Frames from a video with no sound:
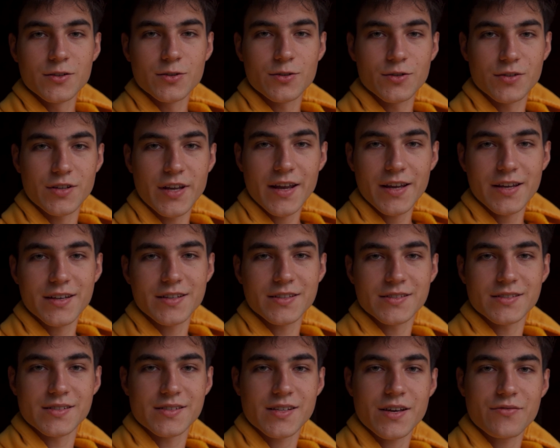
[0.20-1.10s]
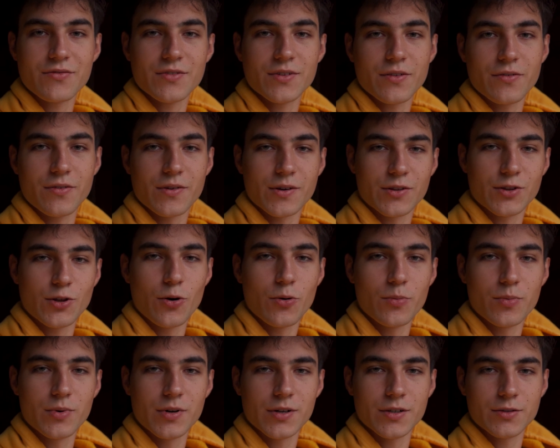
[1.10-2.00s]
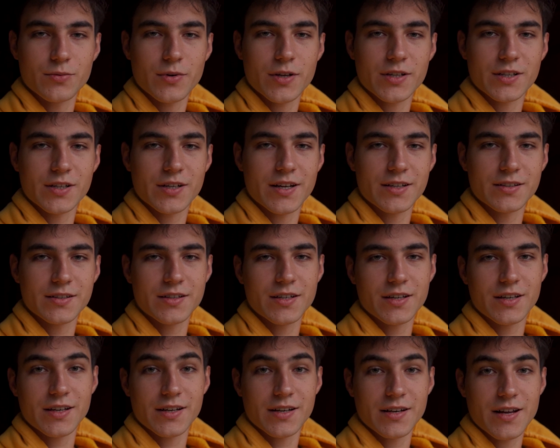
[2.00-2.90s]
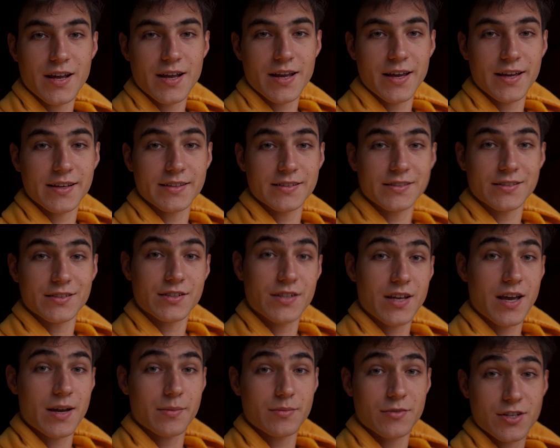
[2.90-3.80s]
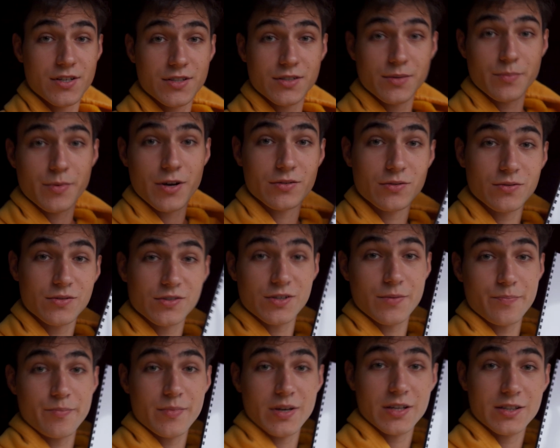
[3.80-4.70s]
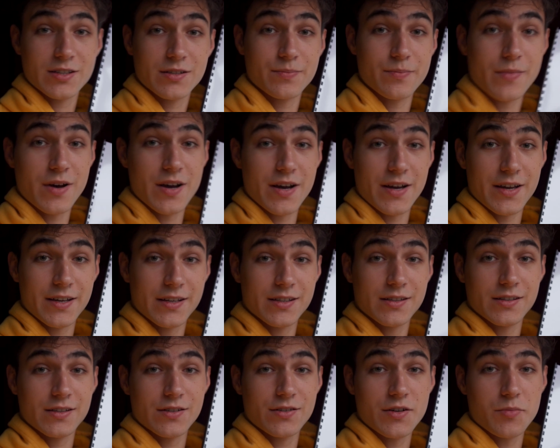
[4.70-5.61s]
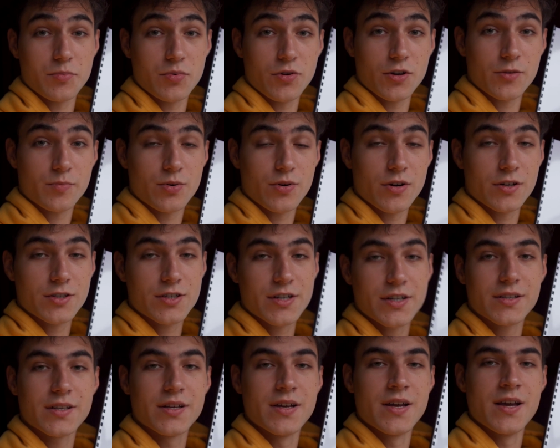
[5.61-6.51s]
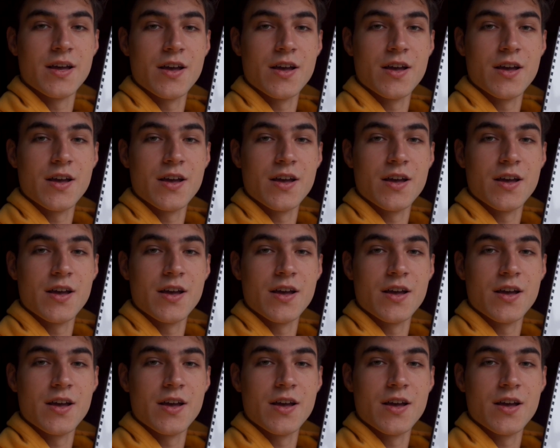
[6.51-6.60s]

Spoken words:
Today is the 7th of October 2019 and I'm just about to submit my Year Abroad project,